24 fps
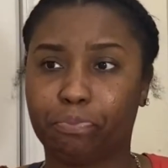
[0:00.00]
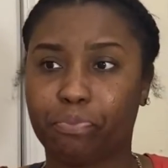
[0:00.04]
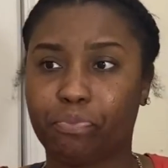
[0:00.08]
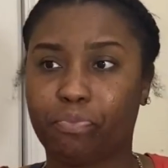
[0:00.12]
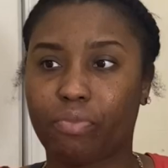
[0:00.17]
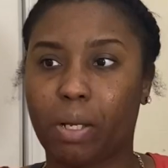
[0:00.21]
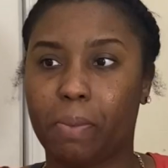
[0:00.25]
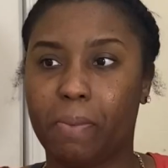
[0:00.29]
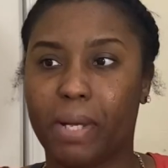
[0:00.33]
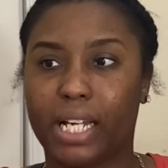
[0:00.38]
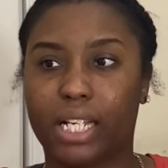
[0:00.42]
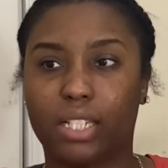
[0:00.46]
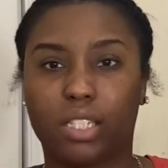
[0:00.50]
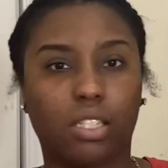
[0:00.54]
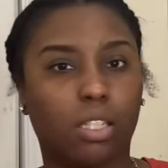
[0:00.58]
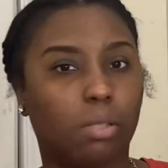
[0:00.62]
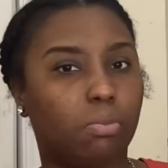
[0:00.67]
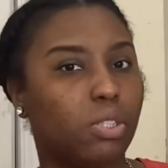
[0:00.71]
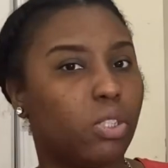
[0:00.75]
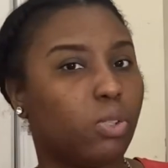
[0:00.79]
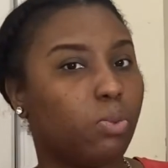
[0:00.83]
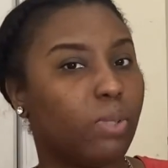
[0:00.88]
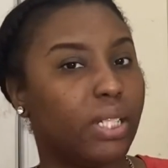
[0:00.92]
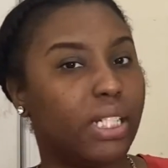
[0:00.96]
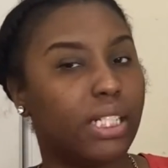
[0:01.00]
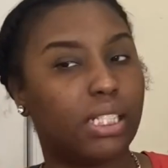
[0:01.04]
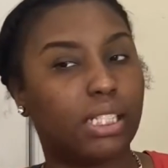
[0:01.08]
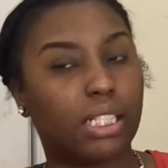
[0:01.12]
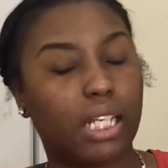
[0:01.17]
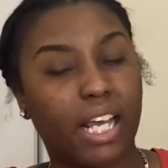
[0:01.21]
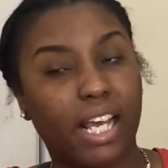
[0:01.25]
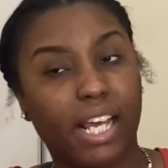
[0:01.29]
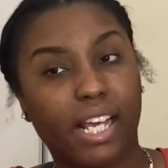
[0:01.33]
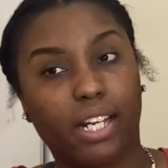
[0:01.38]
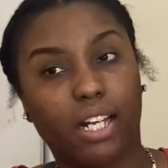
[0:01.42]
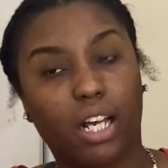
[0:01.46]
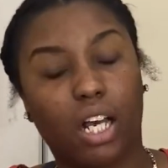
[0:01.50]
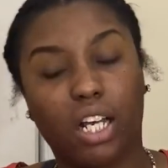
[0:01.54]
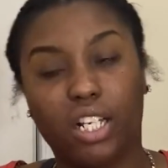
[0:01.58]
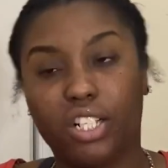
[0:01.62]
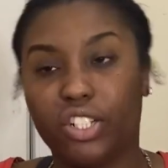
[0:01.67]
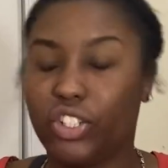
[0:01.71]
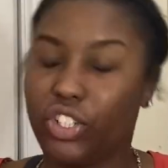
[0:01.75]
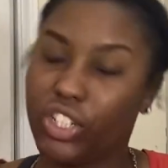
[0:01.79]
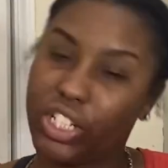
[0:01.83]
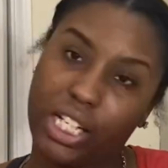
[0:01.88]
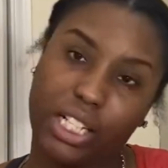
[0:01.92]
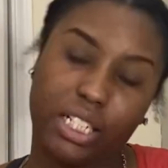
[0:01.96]
making some tweaks and
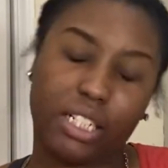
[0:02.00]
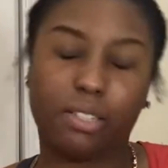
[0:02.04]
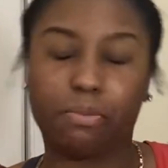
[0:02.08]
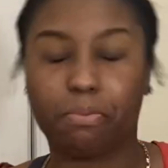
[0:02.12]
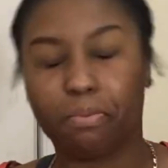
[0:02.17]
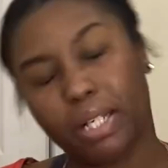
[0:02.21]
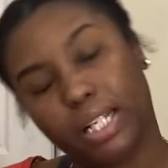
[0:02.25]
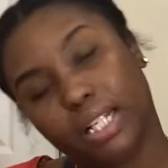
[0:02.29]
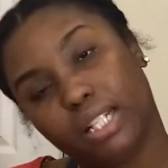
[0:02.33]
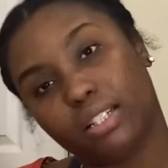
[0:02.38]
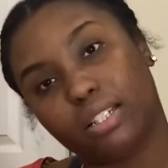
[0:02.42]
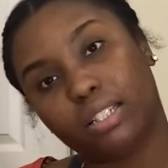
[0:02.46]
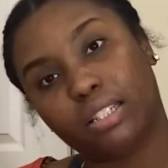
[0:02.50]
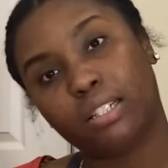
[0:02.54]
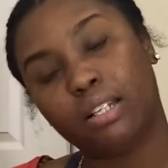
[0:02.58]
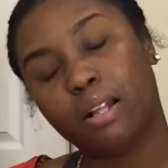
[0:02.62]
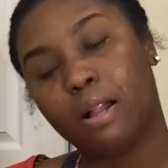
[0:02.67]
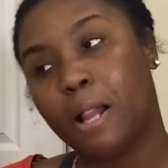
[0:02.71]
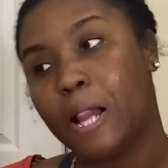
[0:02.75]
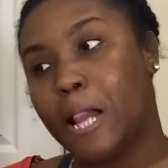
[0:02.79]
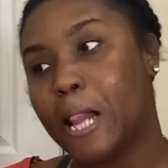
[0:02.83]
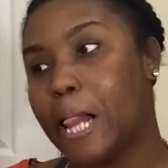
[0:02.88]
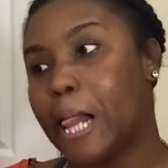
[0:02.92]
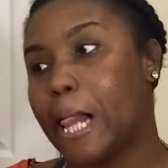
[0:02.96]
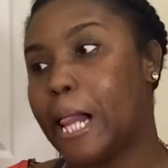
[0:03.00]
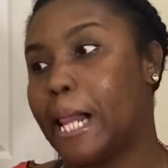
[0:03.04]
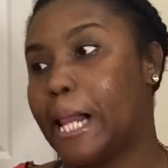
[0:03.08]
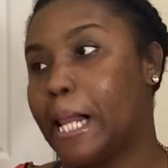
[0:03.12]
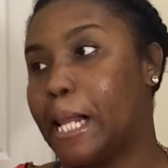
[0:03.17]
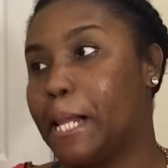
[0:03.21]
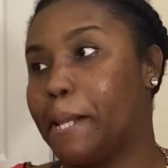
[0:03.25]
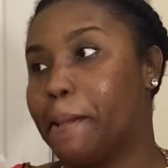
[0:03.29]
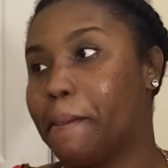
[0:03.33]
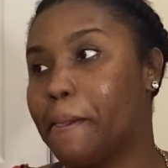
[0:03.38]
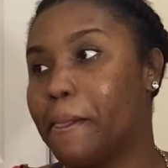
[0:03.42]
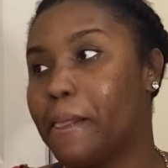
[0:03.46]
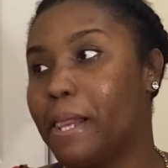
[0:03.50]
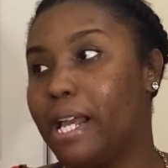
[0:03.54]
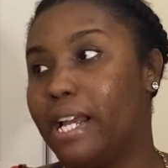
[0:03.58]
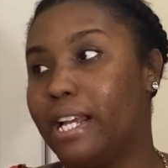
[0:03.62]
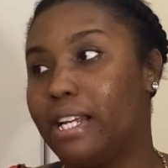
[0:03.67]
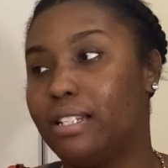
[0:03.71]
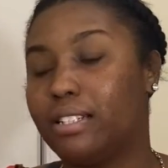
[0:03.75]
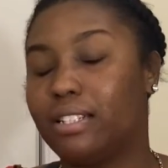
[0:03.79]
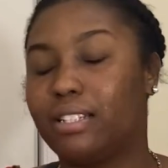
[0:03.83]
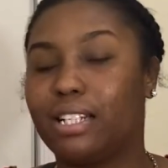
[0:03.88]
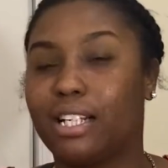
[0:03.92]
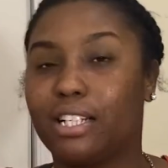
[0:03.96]
adjustments.
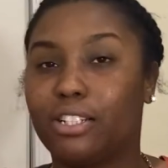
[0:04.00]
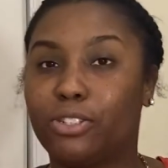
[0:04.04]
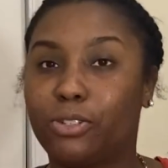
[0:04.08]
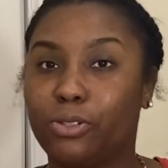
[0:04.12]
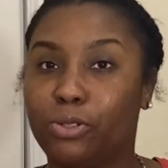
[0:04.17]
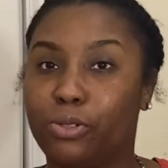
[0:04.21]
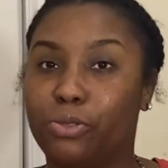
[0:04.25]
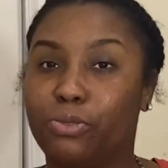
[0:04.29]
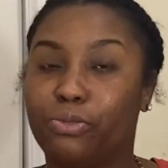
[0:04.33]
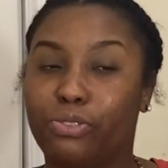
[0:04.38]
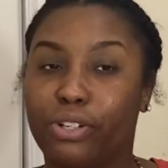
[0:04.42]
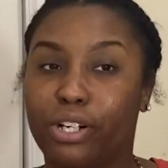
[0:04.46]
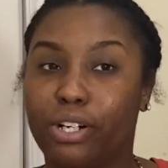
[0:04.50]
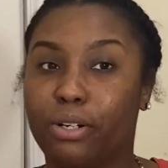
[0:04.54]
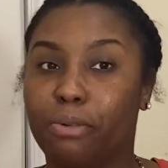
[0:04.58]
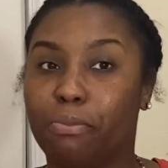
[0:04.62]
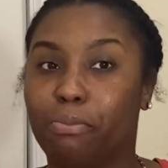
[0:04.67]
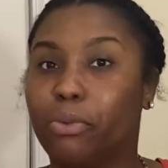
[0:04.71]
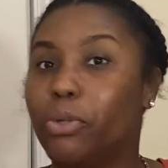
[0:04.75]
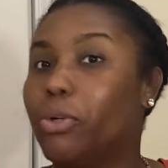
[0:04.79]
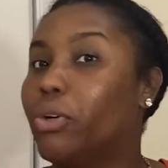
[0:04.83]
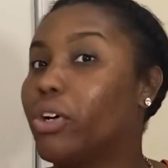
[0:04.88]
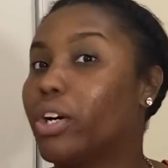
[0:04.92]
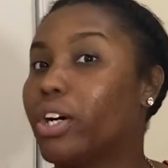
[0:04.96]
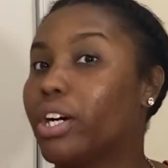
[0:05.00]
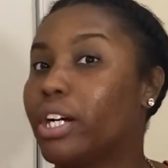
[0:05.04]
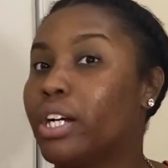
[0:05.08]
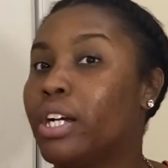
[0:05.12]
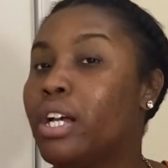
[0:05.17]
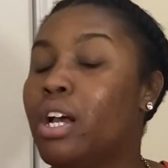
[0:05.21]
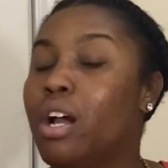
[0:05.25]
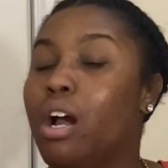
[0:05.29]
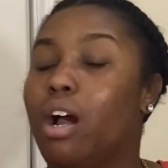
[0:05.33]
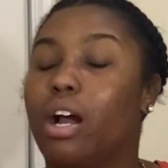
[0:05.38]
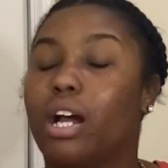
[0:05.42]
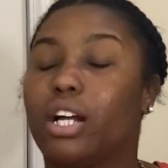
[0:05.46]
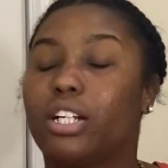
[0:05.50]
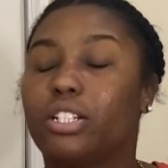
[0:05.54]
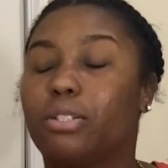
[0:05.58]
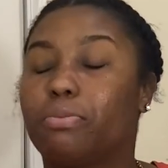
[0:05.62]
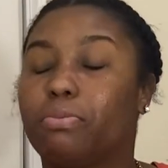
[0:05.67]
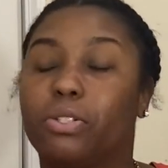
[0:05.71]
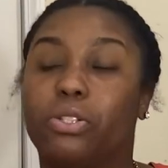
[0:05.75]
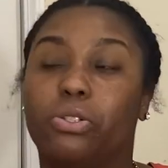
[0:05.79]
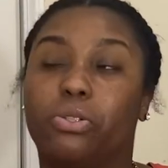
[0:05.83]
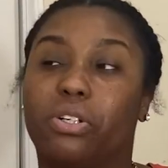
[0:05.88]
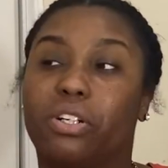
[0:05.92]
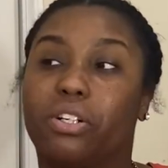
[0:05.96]
And stay tuned for more
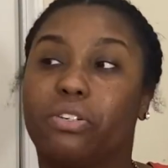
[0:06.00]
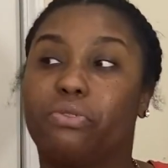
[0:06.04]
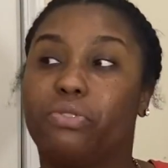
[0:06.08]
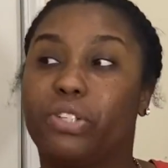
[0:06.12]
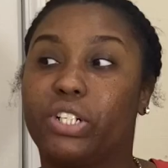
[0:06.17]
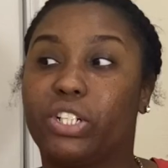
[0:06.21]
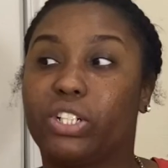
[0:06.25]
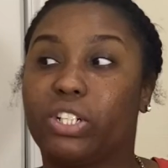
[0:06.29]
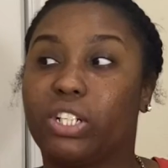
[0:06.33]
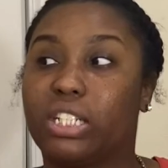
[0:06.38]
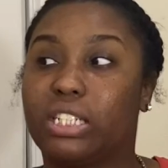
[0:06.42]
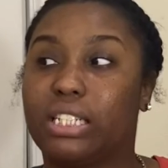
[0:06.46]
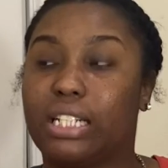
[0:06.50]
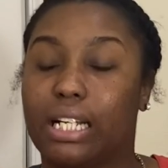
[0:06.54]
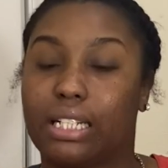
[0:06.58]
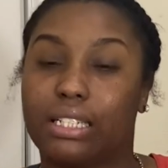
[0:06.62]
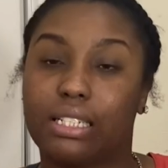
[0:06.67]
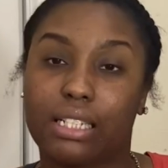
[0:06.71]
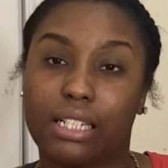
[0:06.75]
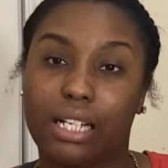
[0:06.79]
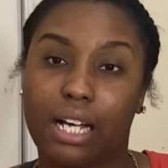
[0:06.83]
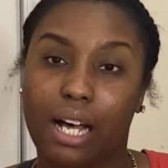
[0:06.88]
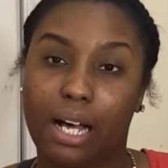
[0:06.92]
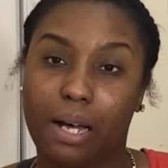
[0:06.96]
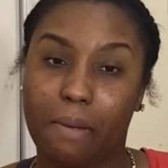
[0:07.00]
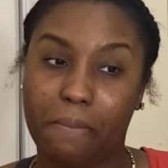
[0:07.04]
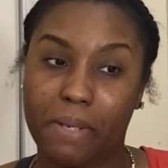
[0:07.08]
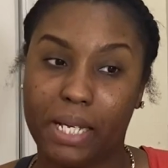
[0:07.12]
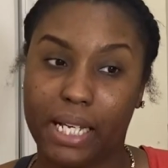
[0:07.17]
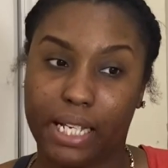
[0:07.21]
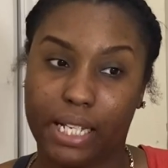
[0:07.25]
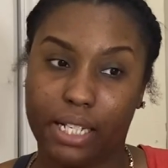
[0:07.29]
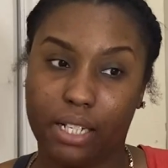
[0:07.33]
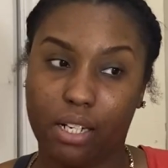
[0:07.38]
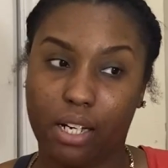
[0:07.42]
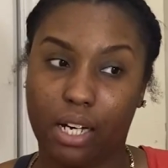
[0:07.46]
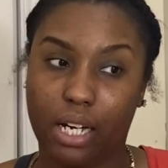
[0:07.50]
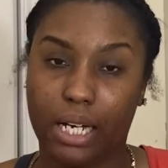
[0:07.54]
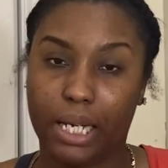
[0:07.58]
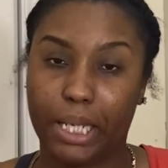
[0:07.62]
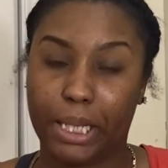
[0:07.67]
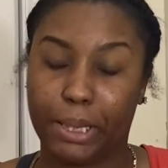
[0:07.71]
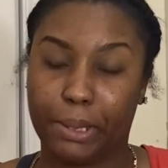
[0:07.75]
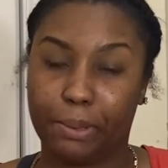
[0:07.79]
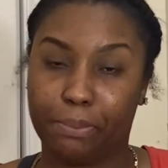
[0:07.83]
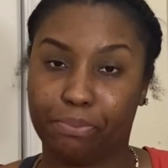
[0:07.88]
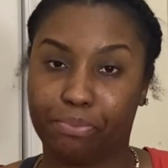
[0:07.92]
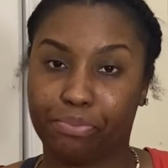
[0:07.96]
entrepreneurial videos that's coming.
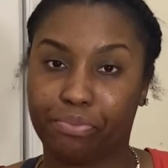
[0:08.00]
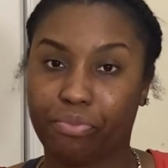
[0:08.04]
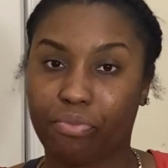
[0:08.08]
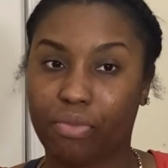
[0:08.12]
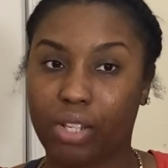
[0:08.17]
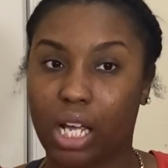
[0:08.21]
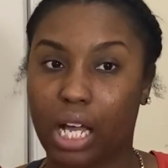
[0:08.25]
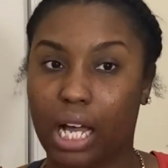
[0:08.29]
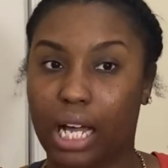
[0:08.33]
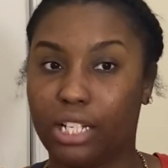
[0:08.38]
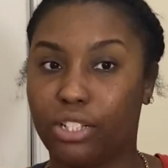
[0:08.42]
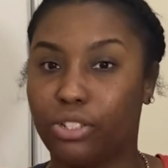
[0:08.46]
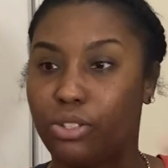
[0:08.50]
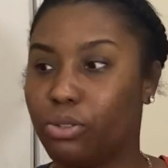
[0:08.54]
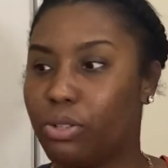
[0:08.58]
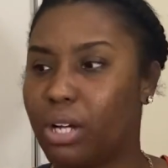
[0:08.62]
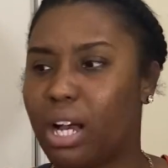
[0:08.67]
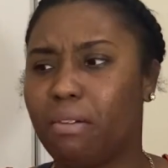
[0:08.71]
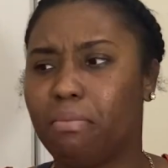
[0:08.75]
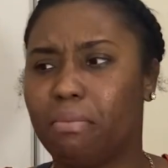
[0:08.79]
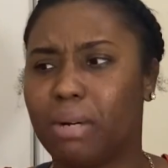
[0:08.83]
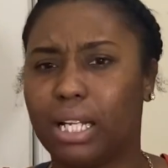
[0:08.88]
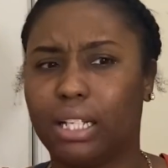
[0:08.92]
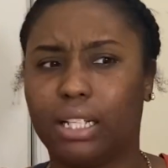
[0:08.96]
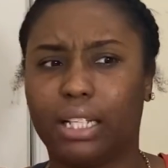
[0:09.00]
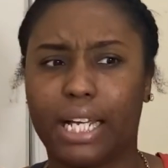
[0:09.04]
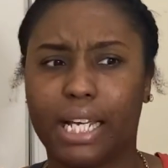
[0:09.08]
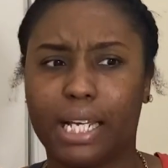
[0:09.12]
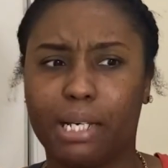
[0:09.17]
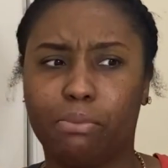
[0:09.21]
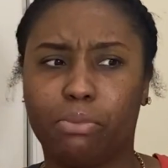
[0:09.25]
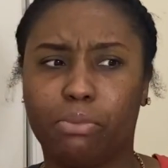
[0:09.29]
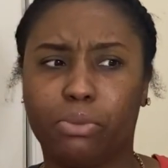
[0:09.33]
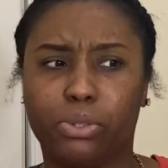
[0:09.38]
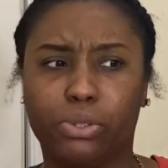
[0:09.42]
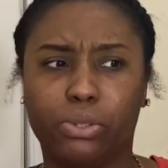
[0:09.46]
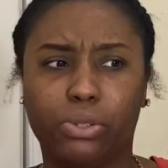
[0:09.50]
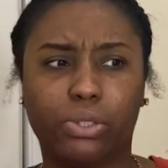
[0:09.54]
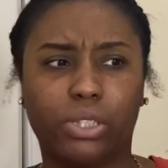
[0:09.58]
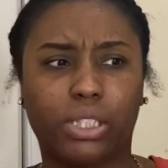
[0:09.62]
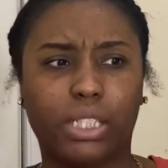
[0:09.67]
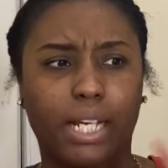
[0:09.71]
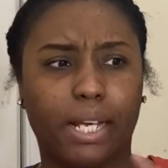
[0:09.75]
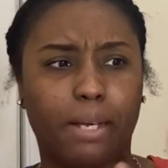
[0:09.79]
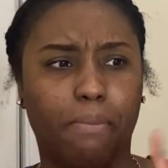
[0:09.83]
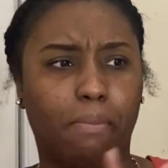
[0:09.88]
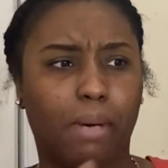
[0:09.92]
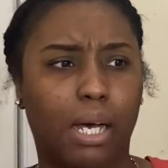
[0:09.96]
I do have my labels
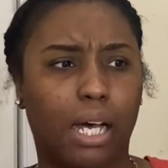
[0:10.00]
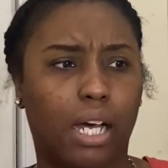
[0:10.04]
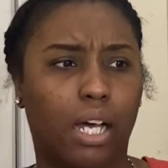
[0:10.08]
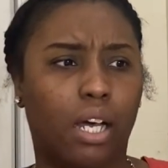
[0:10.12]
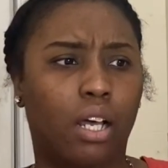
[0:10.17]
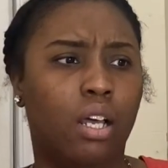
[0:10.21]
and my